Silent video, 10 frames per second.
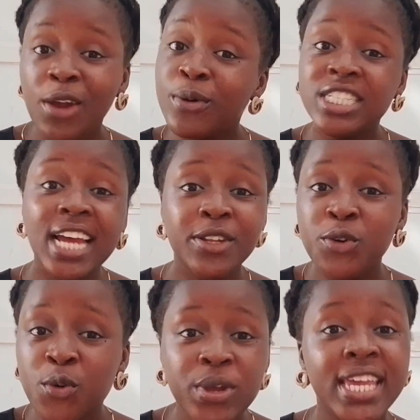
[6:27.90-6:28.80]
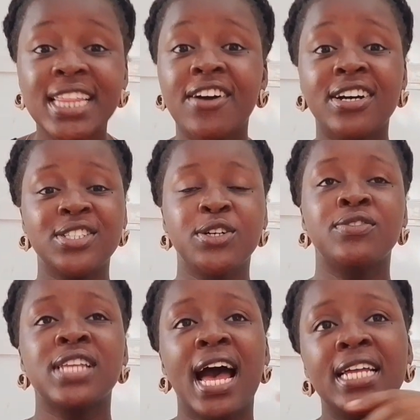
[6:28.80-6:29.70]
We shall know, we get
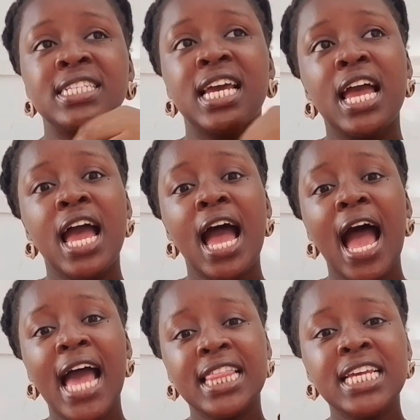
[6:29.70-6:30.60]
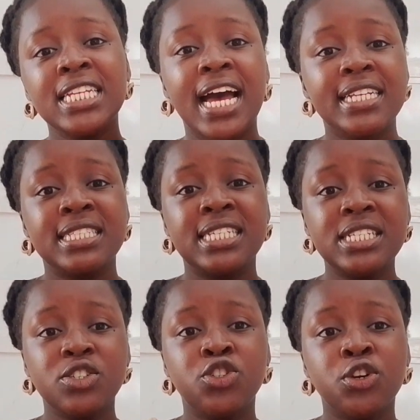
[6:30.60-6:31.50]
ourselves. And I think that
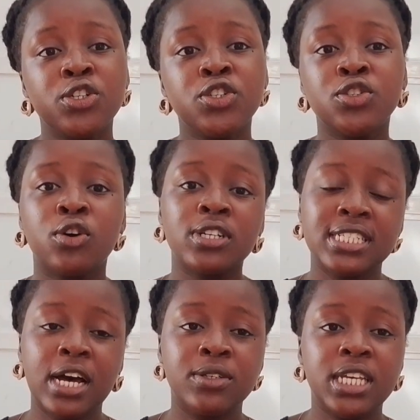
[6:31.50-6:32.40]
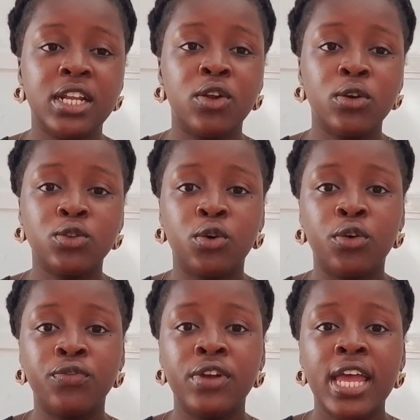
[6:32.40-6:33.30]
this just sucks out a lot
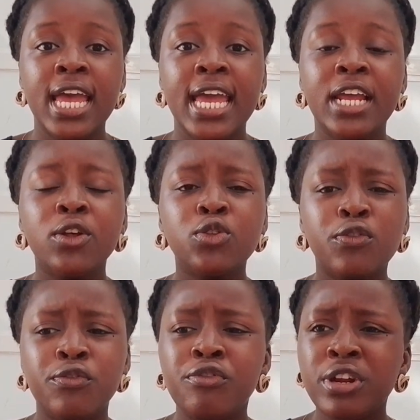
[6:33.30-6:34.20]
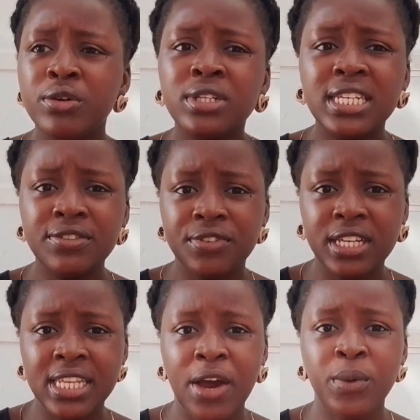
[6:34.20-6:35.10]
of real
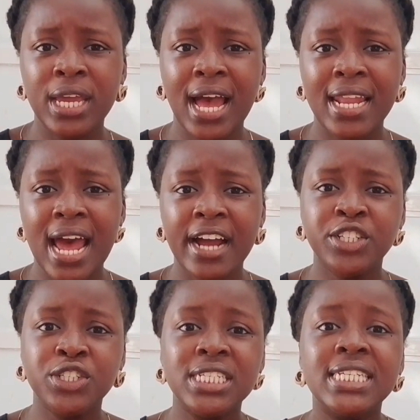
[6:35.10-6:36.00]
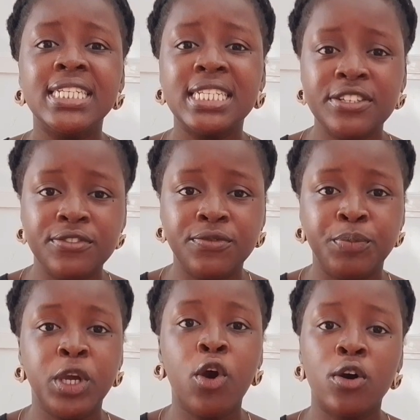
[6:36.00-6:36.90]
living that we can actually live,
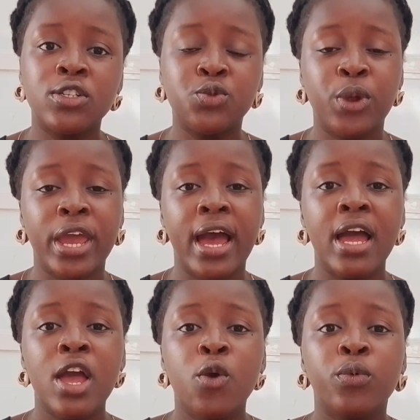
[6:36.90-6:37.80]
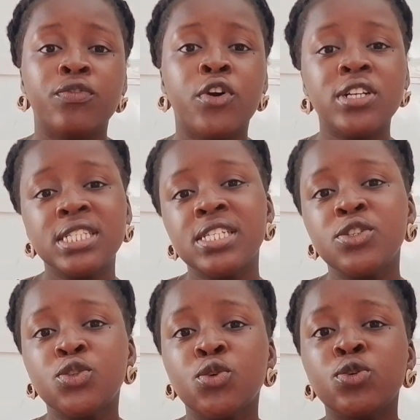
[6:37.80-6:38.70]
because we've gotten
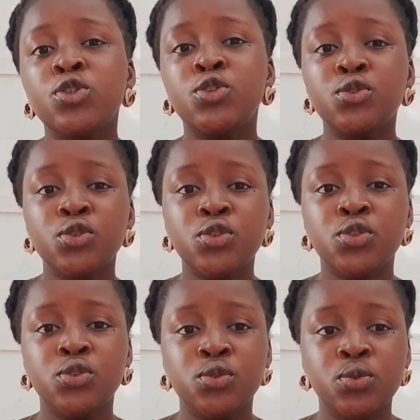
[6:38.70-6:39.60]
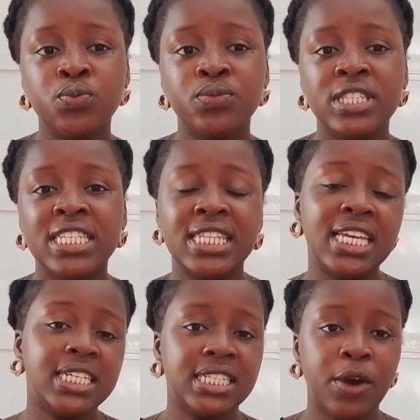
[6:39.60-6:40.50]
so used to the
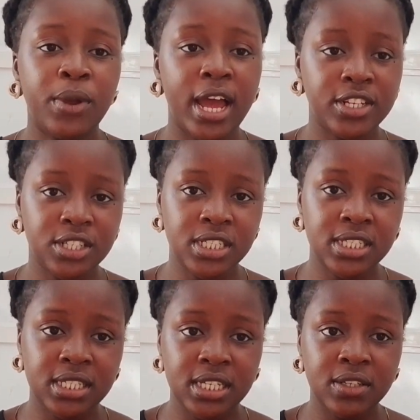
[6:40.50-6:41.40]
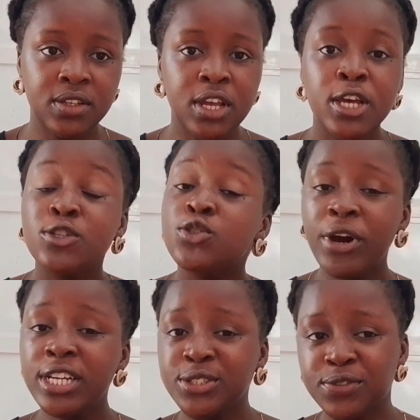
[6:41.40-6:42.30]
things that we actually see. So the
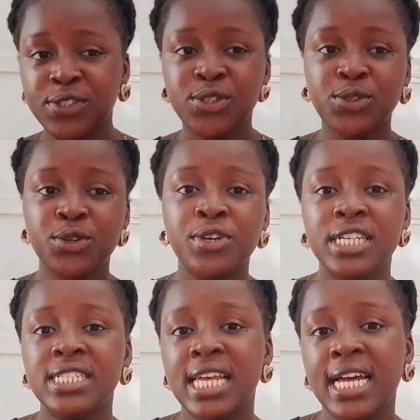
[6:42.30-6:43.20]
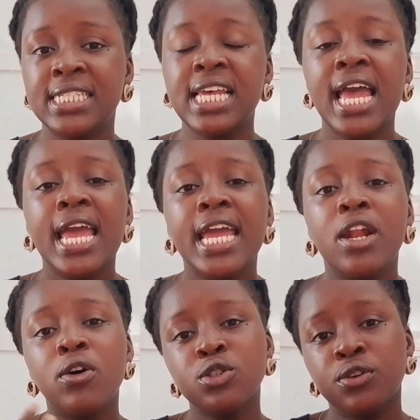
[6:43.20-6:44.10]
point of this story is that a
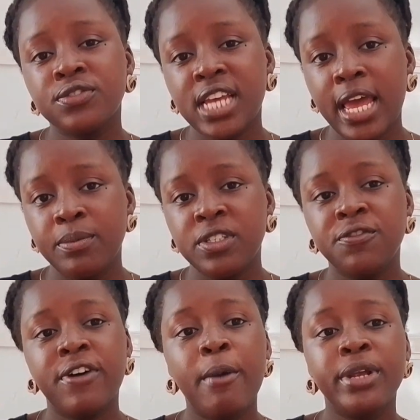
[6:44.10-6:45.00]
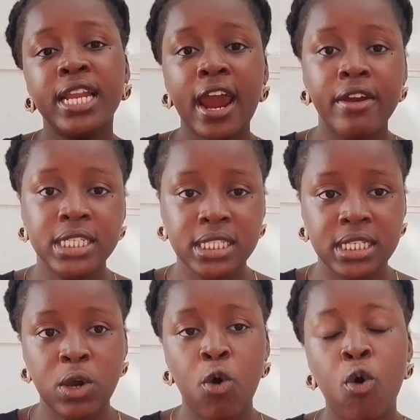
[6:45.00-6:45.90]
lot of times
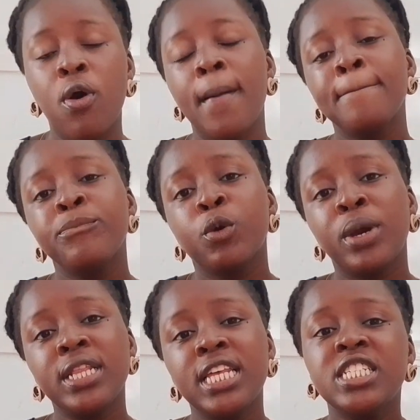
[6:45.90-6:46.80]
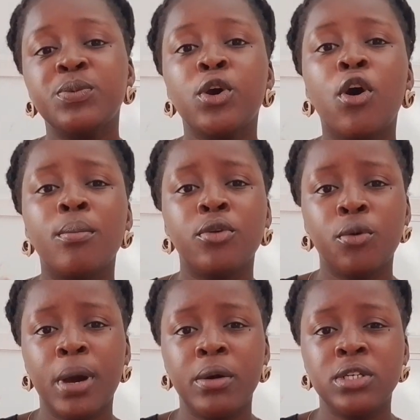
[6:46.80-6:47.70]
familiarity, or when things become
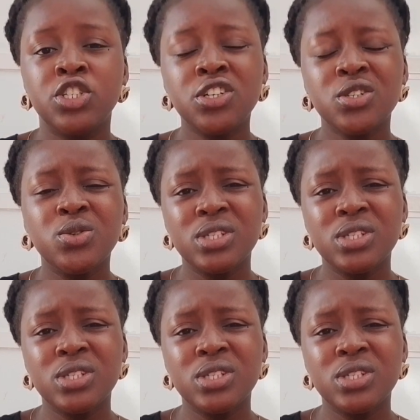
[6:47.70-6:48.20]
normal, it just